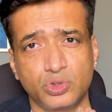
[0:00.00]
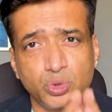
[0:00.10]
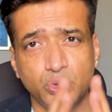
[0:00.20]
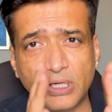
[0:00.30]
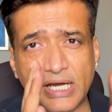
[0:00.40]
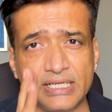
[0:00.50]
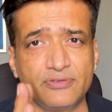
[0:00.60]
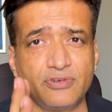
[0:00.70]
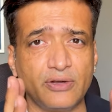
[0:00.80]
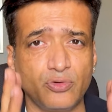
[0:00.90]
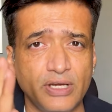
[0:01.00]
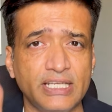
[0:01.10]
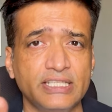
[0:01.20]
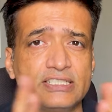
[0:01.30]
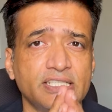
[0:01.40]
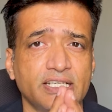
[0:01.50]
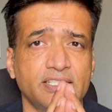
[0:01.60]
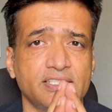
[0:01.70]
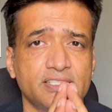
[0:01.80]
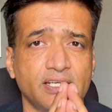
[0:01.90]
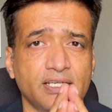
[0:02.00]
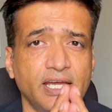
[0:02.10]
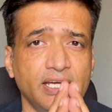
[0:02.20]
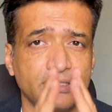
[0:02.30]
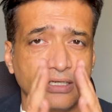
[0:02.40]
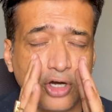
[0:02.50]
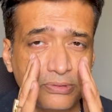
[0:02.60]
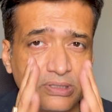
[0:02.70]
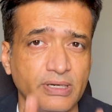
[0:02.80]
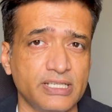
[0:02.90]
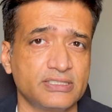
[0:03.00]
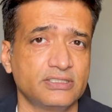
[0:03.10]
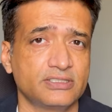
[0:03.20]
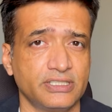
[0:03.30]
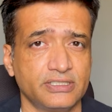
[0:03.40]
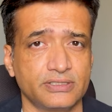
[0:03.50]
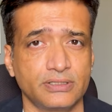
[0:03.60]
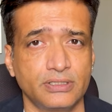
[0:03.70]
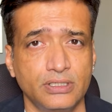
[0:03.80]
to identify where leads are getting stuck and optimize these stages.